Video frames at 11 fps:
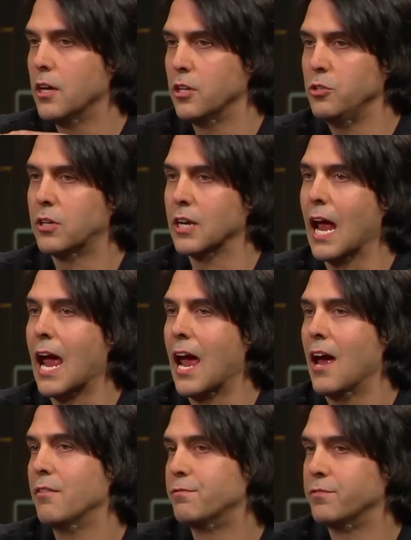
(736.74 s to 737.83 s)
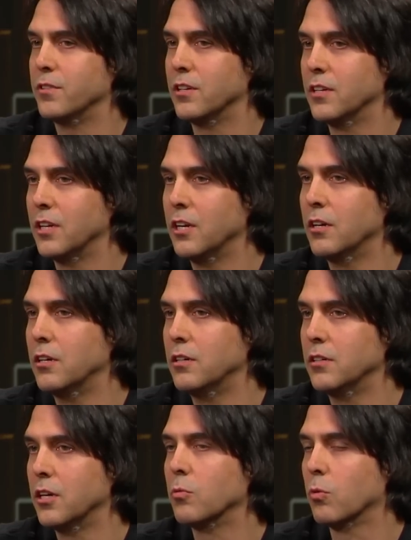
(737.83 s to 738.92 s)
you could have in
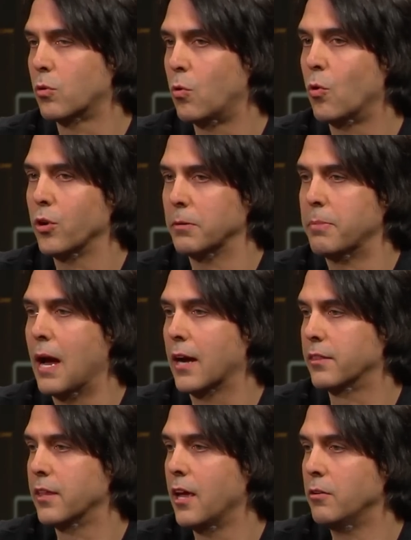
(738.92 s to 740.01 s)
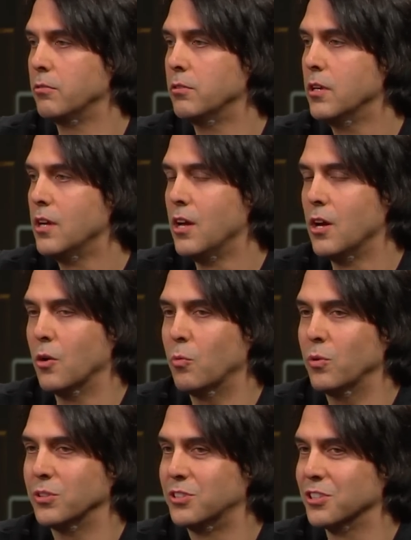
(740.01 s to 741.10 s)
a in a recording back then
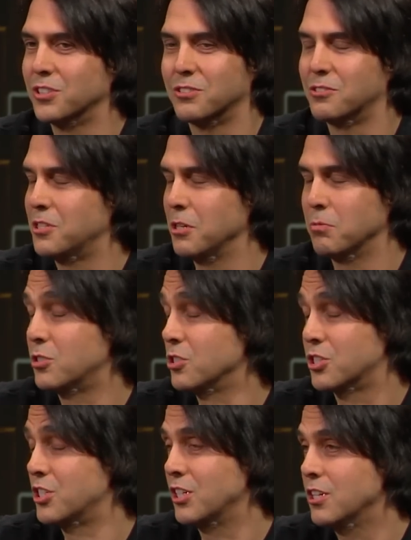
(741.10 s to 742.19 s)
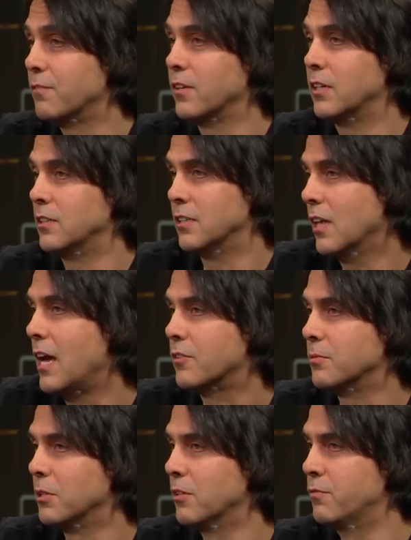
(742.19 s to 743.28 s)
was just it was just significantly
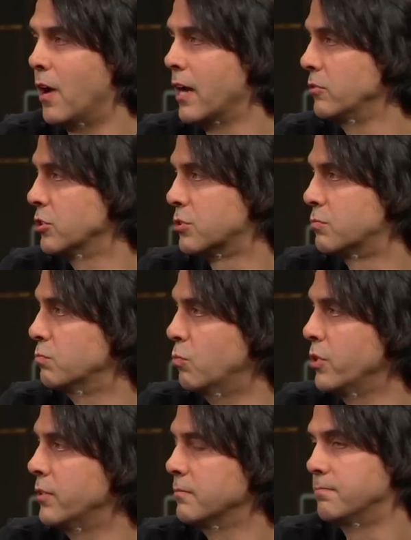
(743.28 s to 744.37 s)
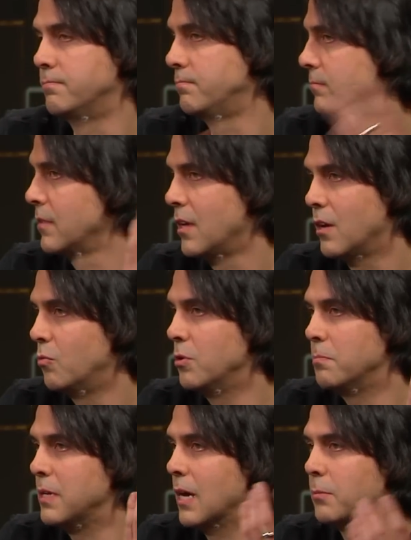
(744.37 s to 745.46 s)
less. I mean, yeah. the vinyl just wouldn't
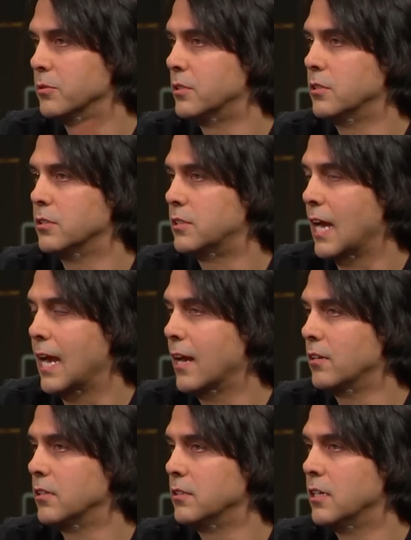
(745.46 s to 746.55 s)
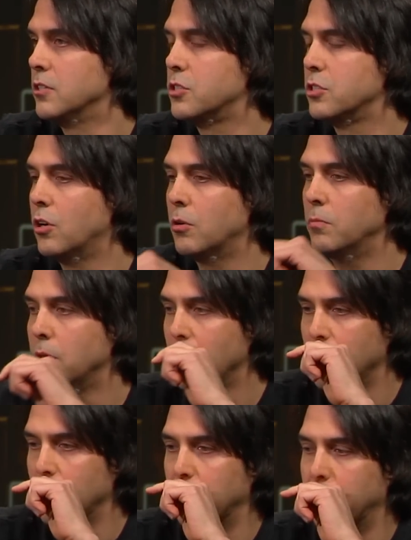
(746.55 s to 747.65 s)
wouldn't be able to to handle it, and so.
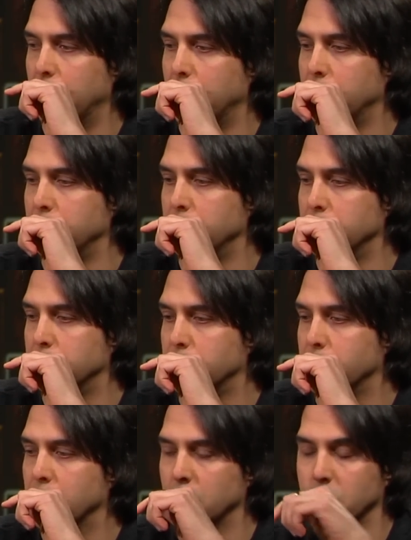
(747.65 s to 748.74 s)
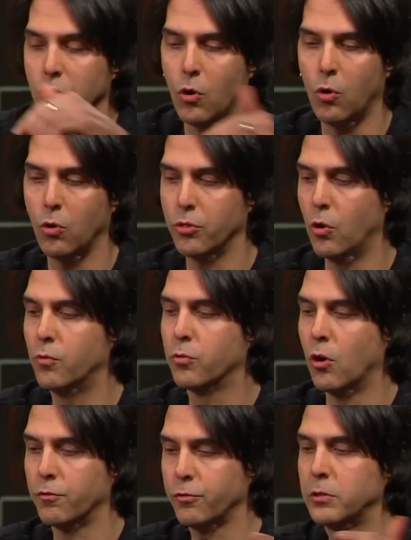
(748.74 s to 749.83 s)
Um, the the whole the
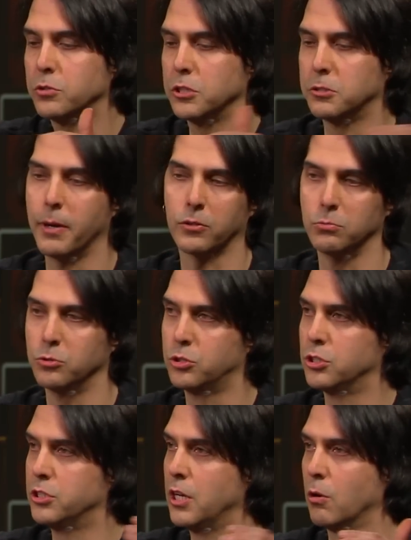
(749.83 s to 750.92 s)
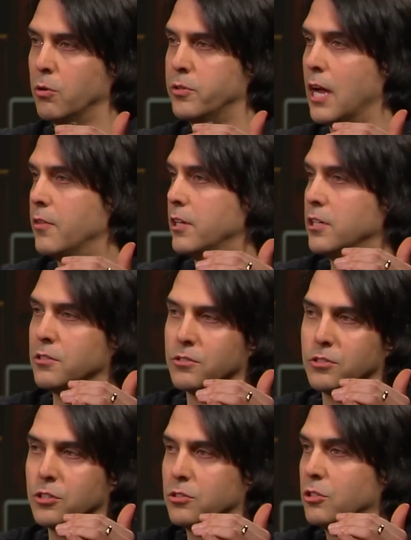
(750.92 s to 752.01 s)
overall frequency spectrum was just narrowed down. They
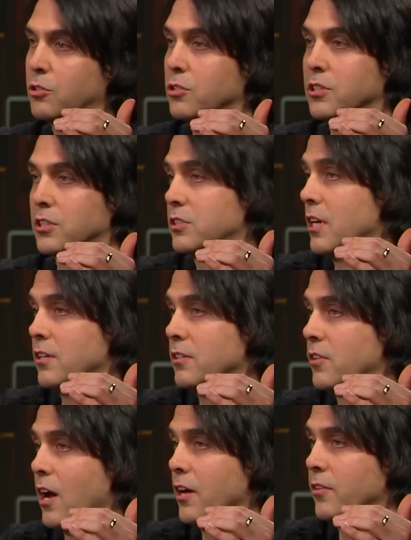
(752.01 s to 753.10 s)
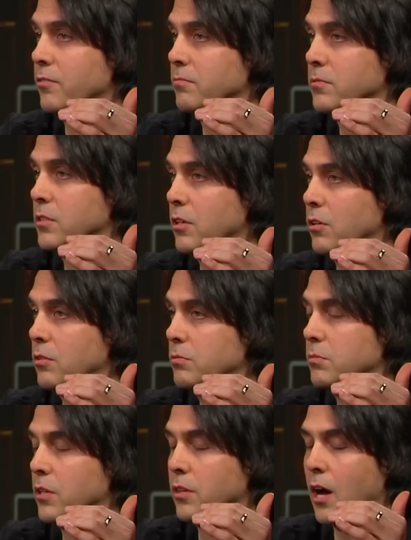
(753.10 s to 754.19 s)
didn't you, you couldn't extend as high in you know
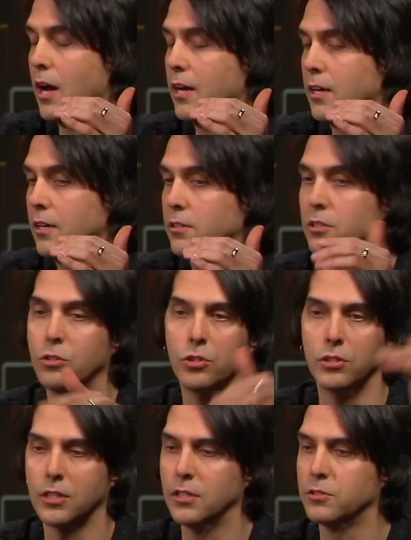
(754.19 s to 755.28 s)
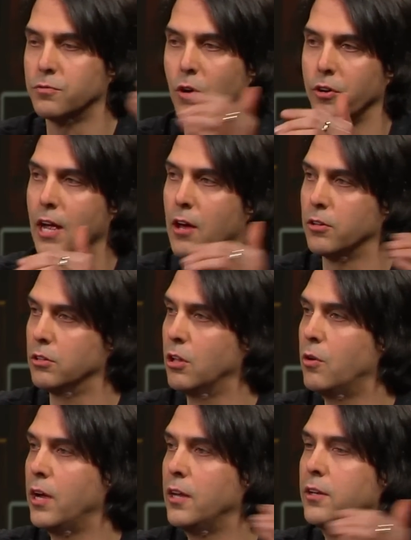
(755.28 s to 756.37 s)
in the high end. You couldn't get as far down in the
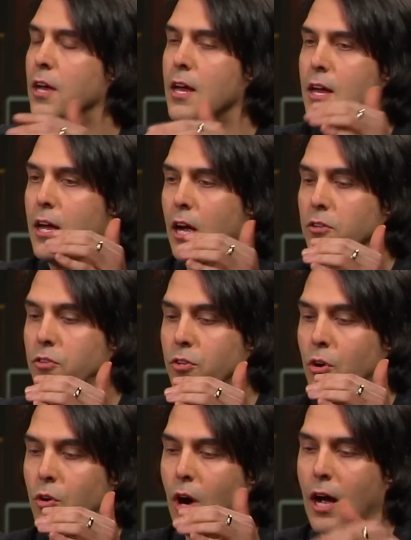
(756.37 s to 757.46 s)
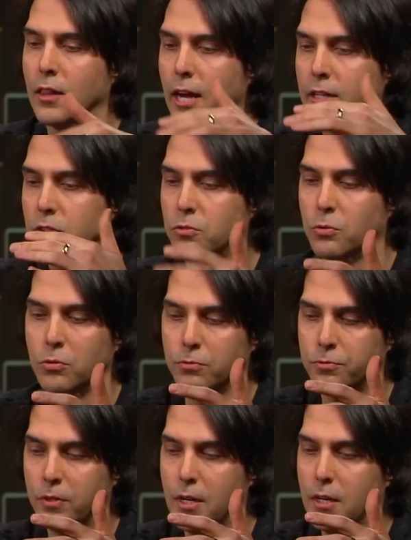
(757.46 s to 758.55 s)
low end, and so I like to sort
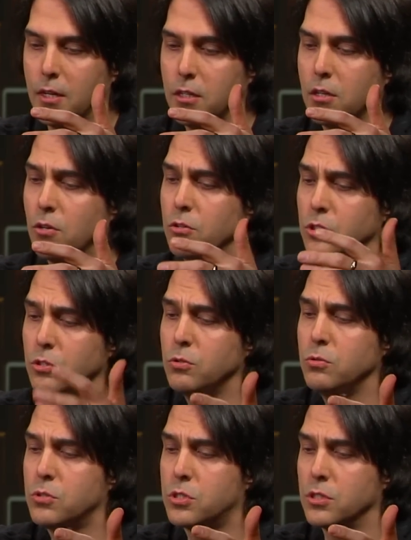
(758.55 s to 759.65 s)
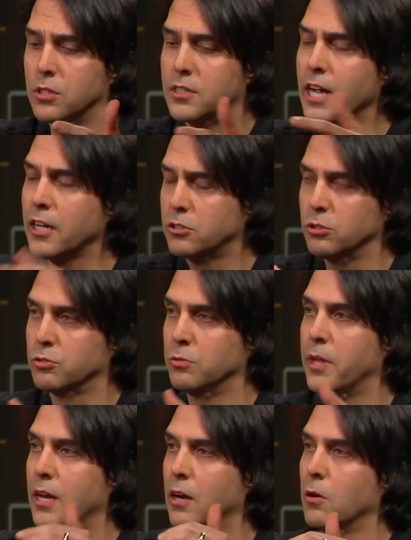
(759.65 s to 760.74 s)
of you know use the textures from
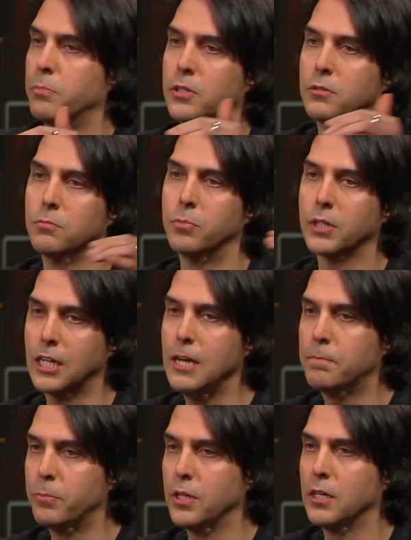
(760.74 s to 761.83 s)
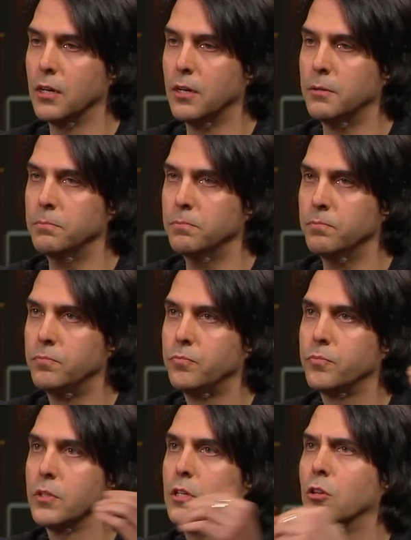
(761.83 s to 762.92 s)
that era, but but keep the um,
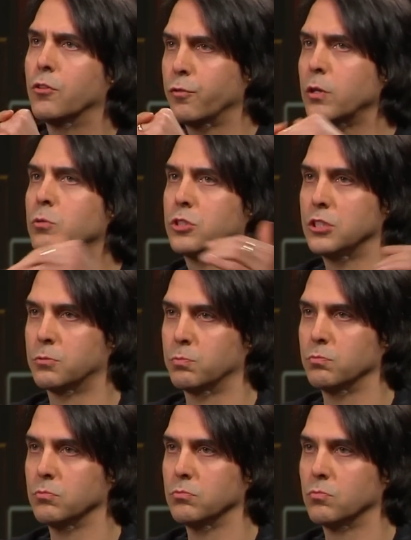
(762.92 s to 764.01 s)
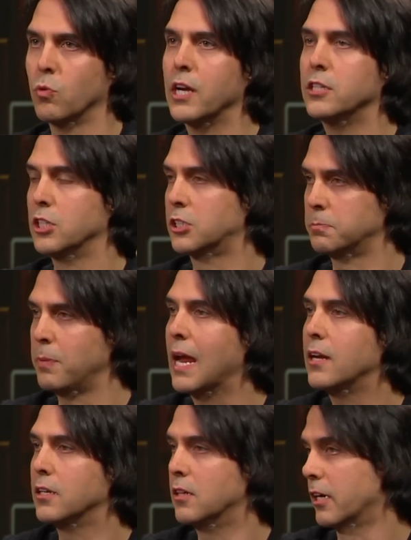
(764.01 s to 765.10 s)
you know the frequencies range
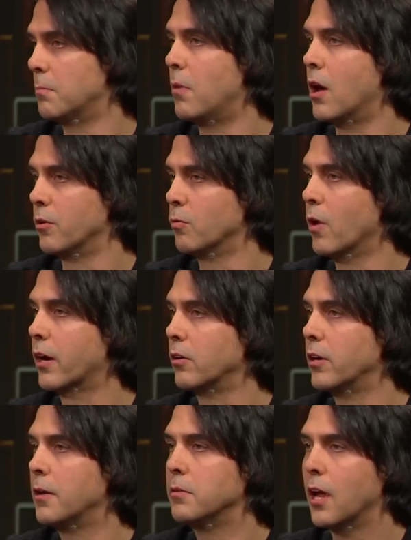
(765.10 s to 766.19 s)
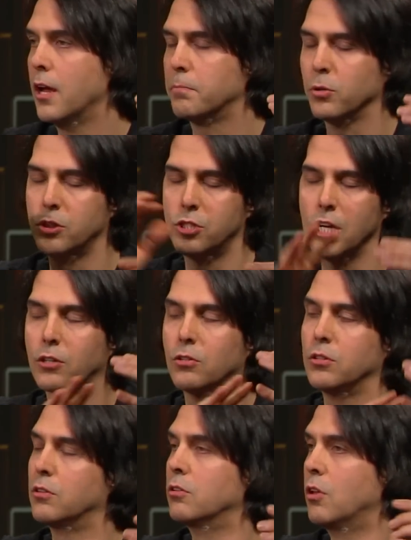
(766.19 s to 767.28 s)
expanded like a modern record, and, and
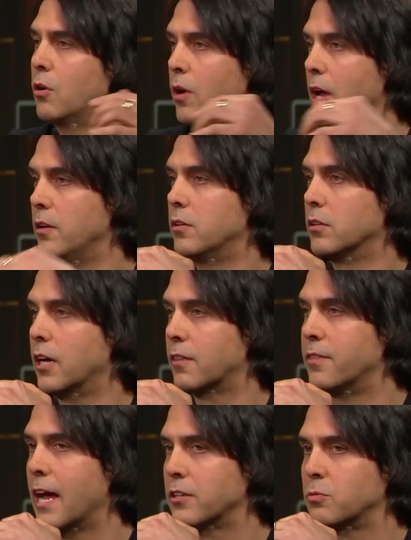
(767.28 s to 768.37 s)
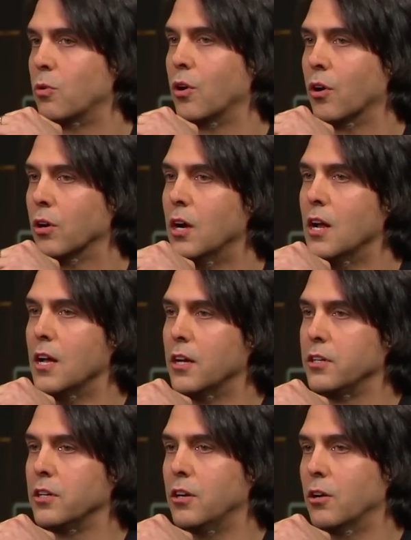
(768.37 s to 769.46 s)
particularly the low end. Like that's where,
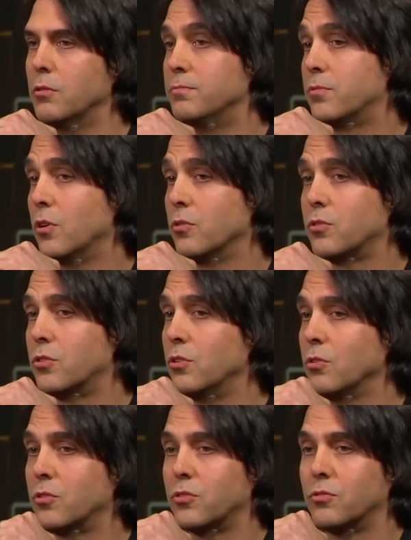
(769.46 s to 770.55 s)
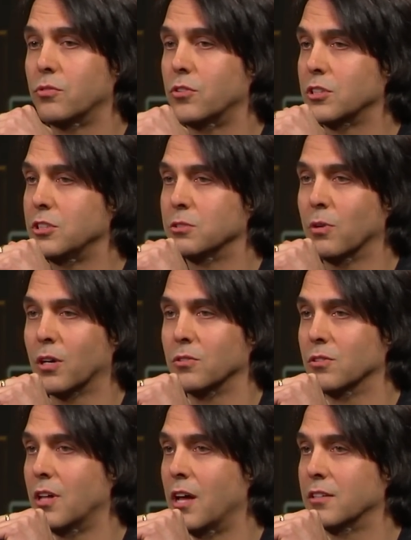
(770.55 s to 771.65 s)
you know, those those 60s
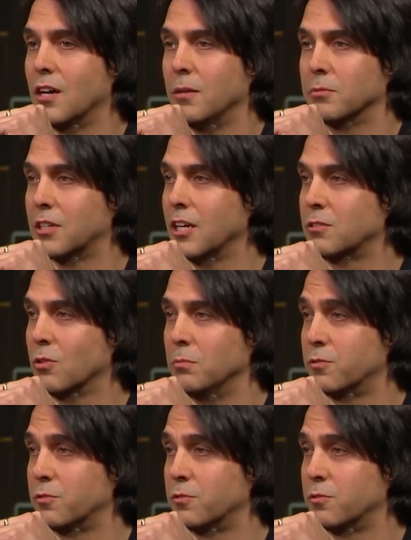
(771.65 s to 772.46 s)
records, a lot of times the kick drums